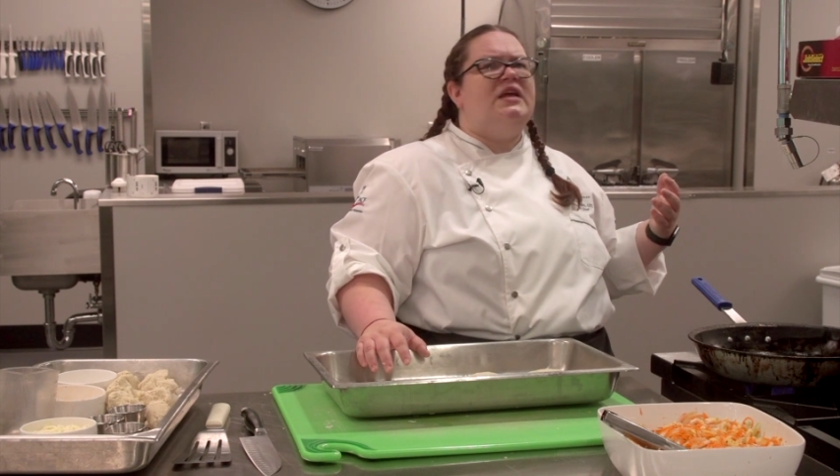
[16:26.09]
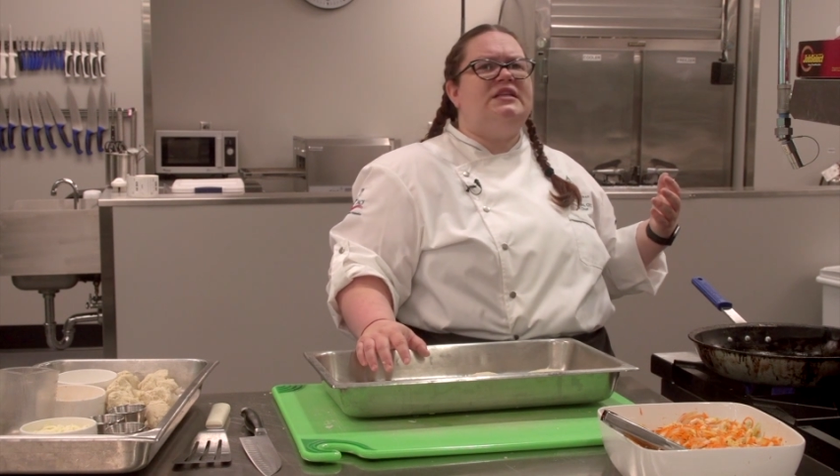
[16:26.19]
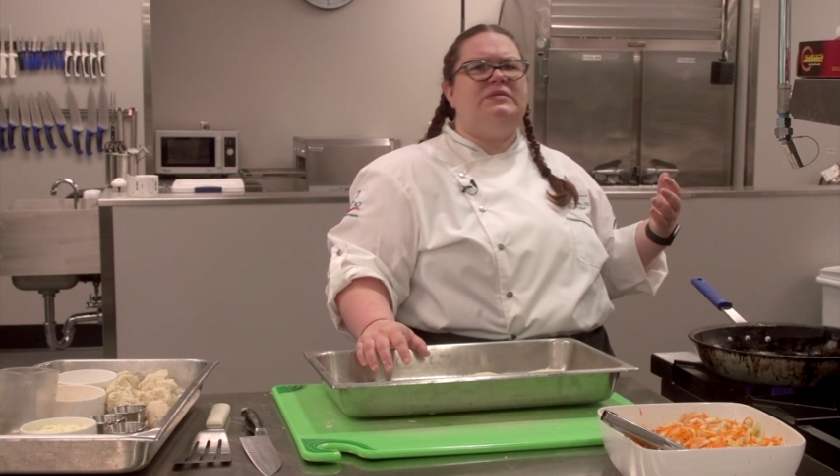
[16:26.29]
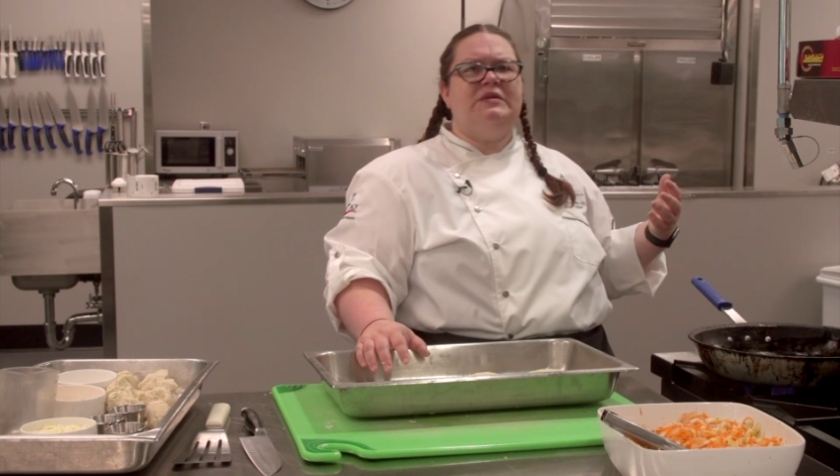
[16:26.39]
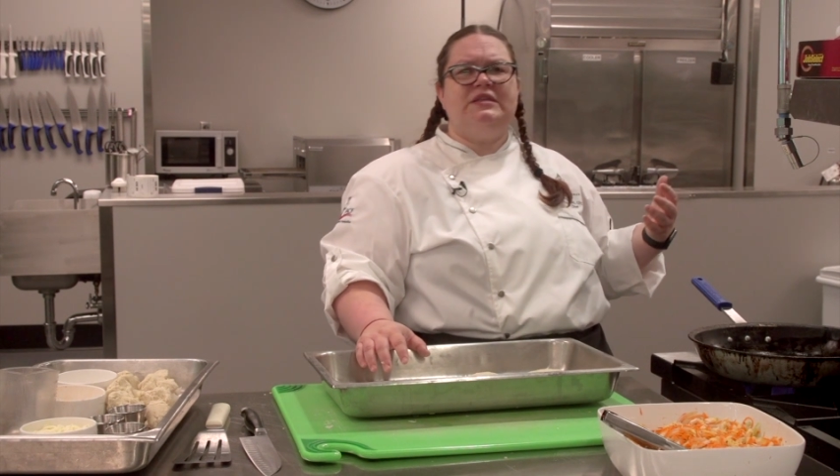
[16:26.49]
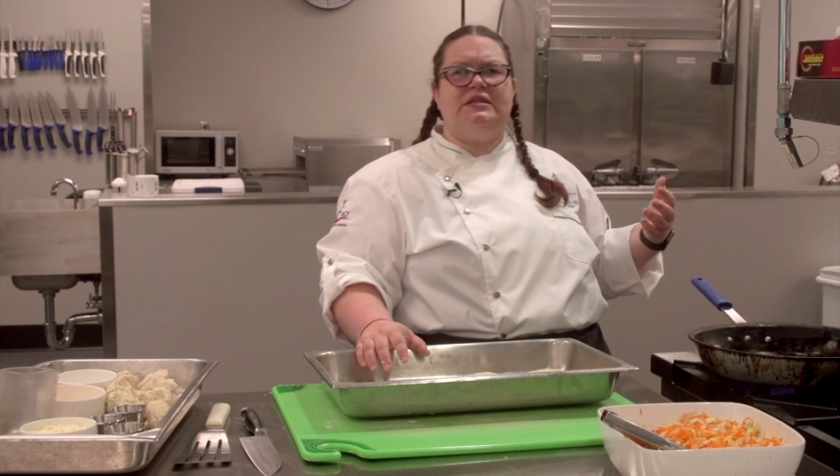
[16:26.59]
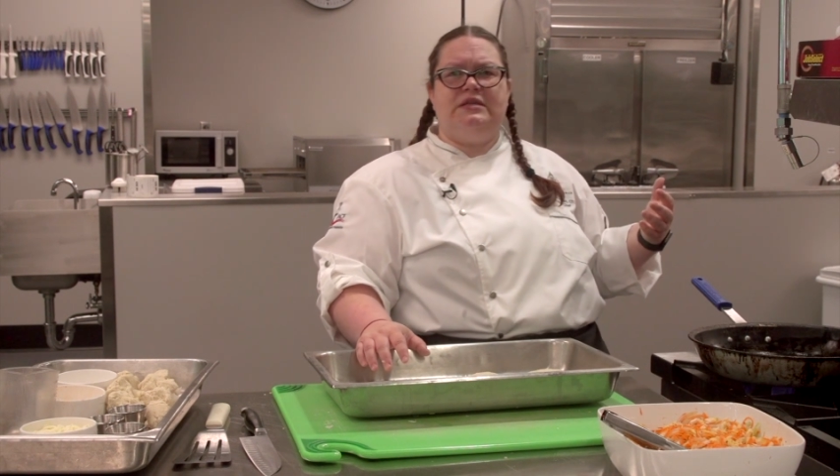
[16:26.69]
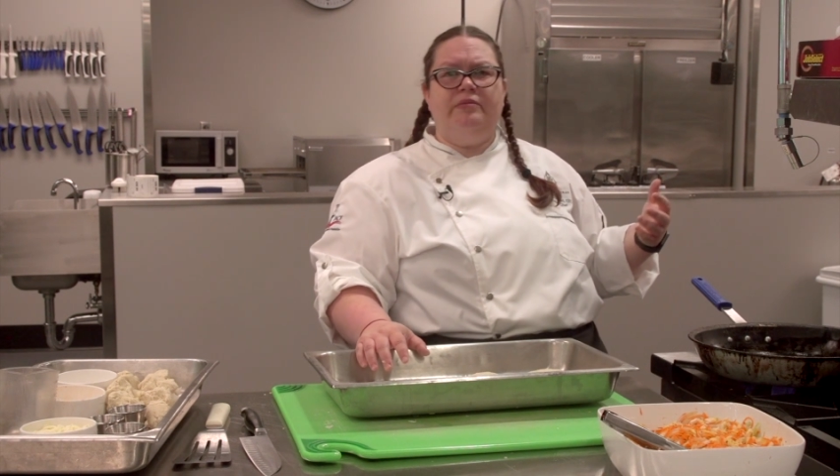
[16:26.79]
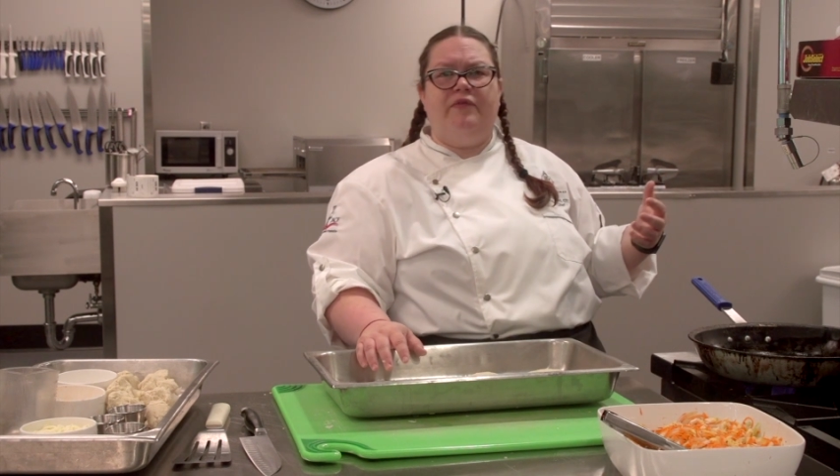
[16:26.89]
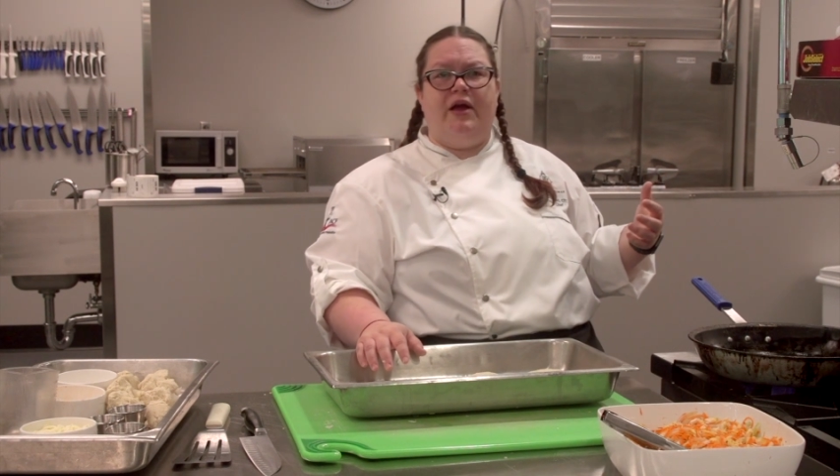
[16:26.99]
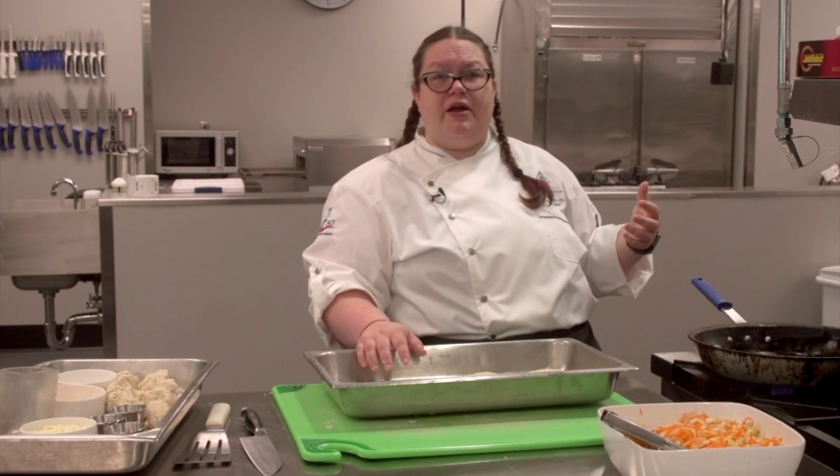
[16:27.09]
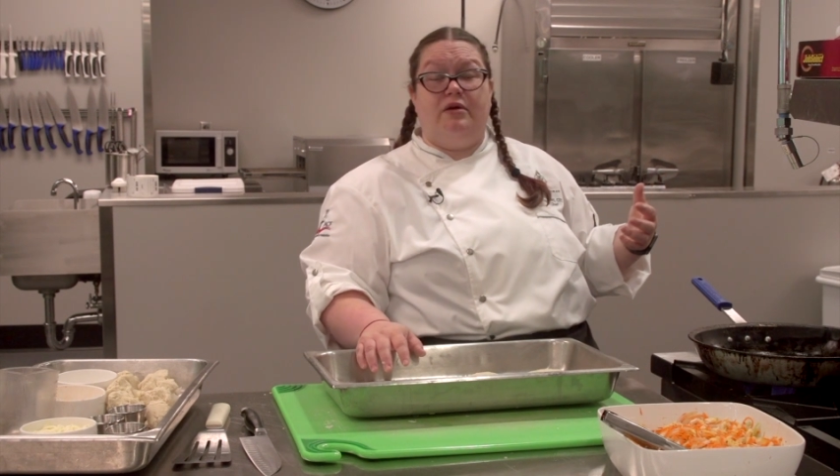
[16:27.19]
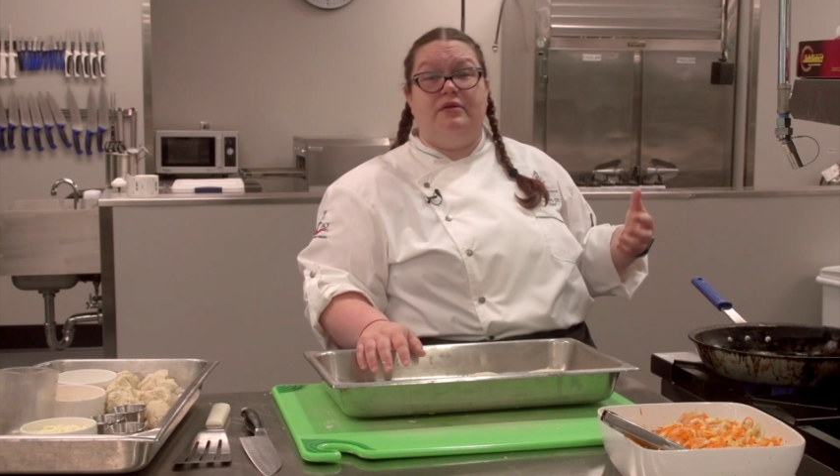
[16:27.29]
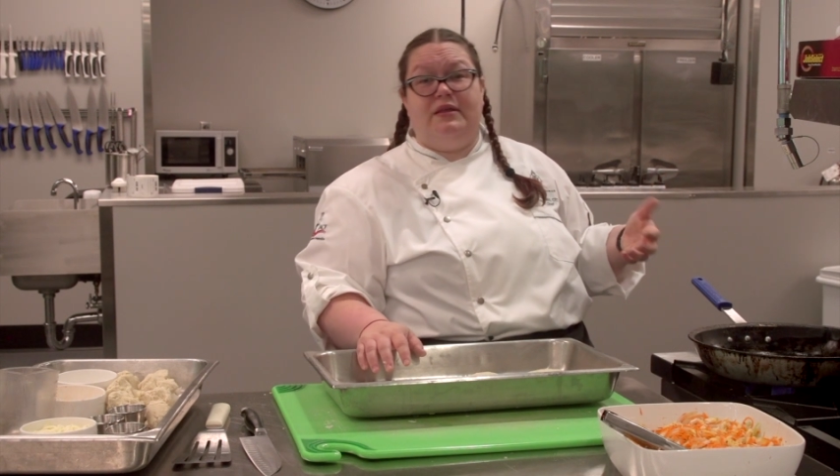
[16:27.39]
it smells like a deep fryer.